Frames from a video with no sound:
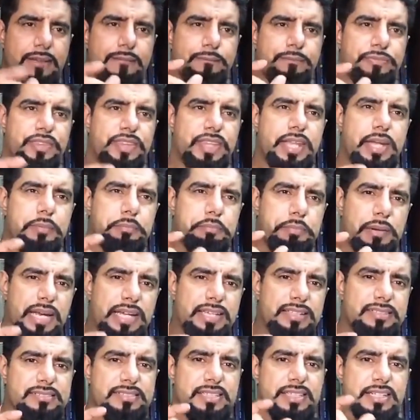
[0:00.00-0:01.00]
and then
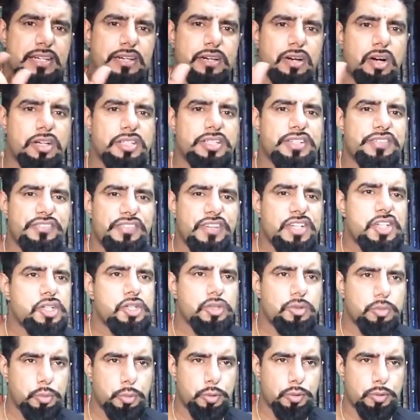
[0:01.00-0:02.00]
placed in an
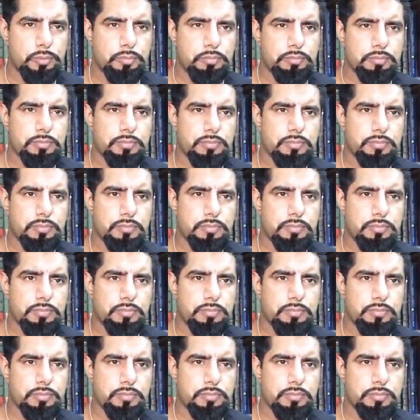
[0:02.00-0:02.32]
artificial womb.